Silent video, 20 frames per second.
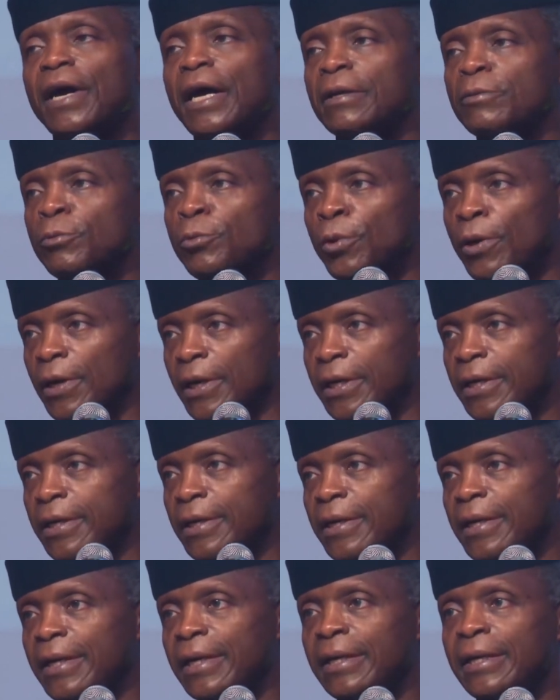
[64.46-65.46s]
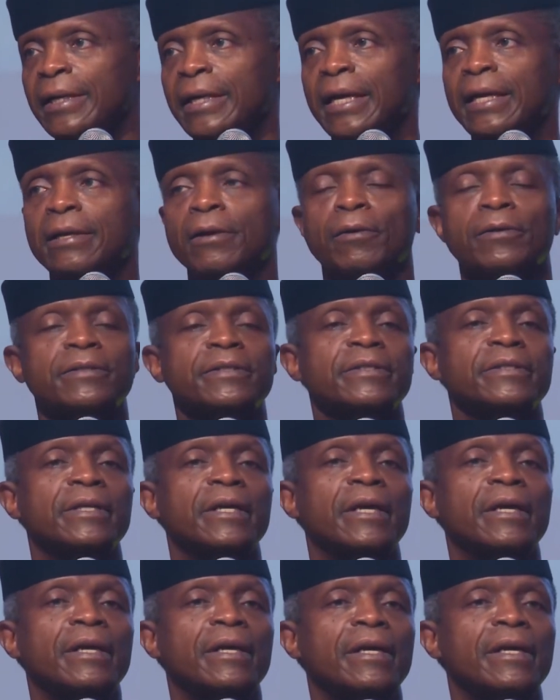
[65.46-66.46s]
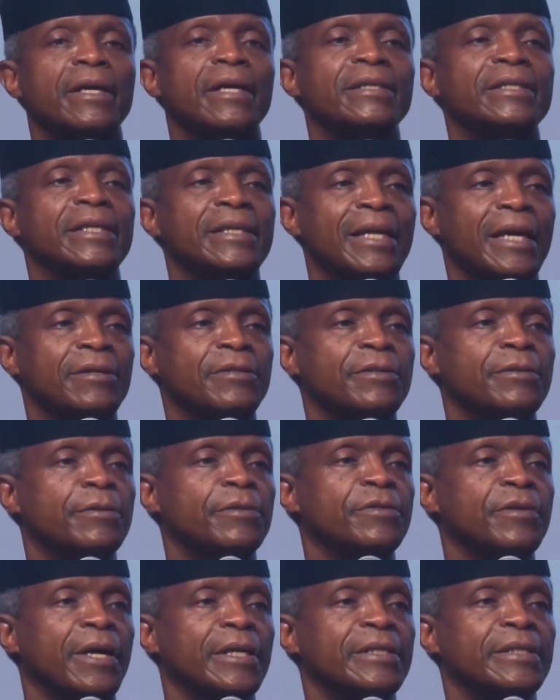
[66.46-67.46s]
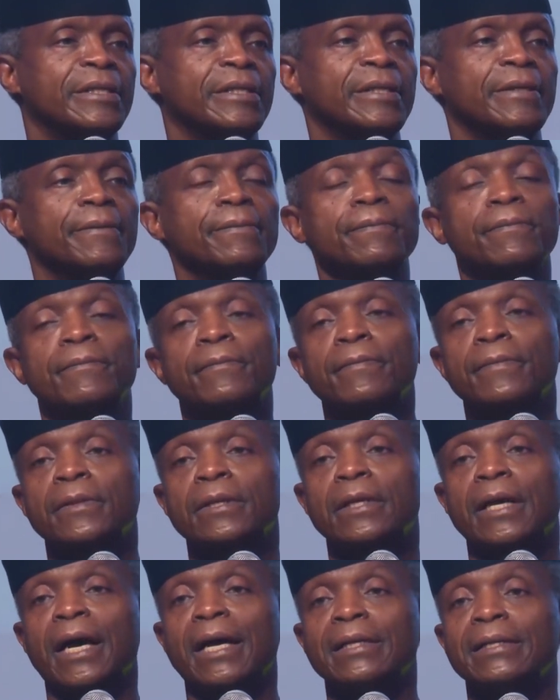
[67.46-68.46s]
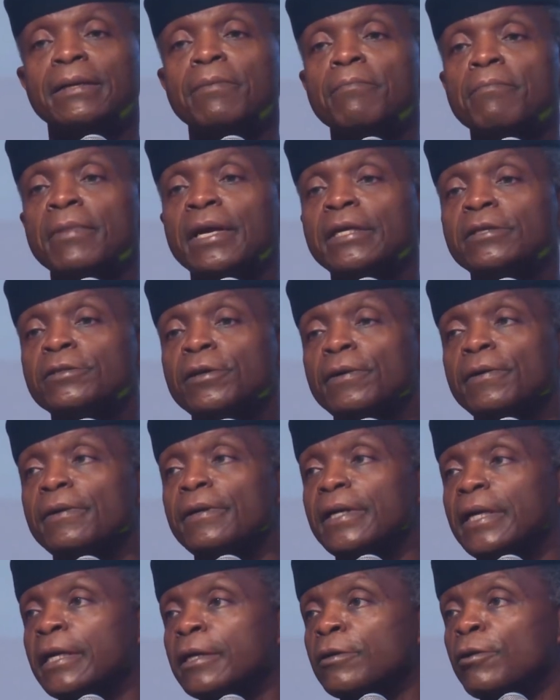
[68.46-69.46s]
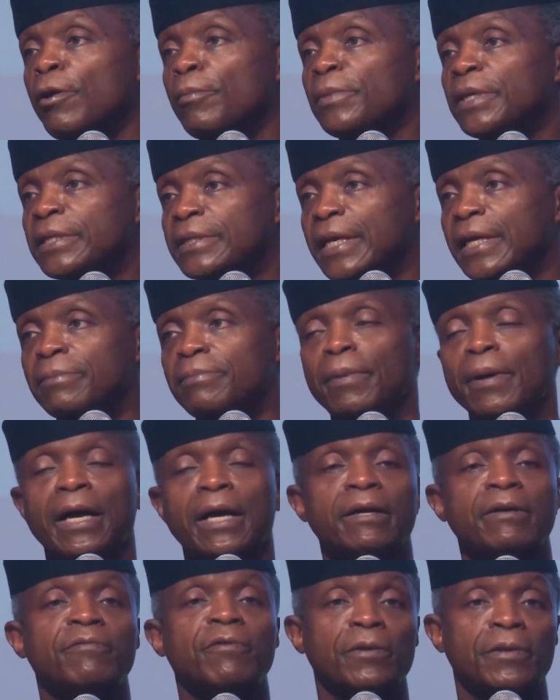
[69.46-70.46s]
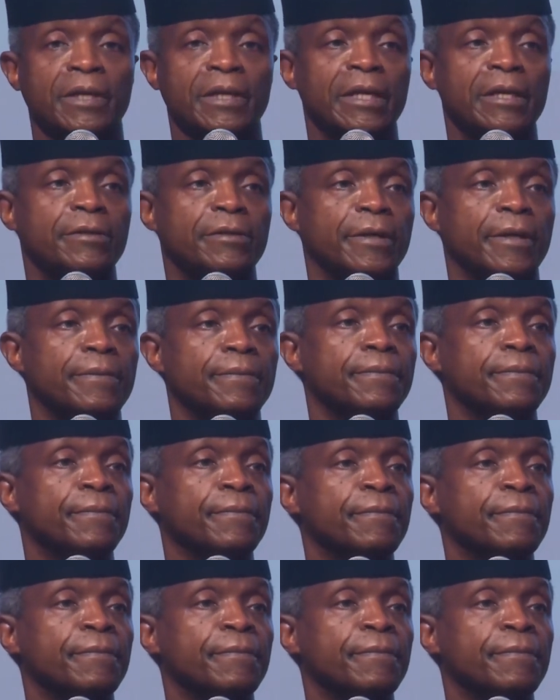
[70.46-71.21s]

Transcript: and work in Lagos is a national tragedy and a major economic setback for the nation,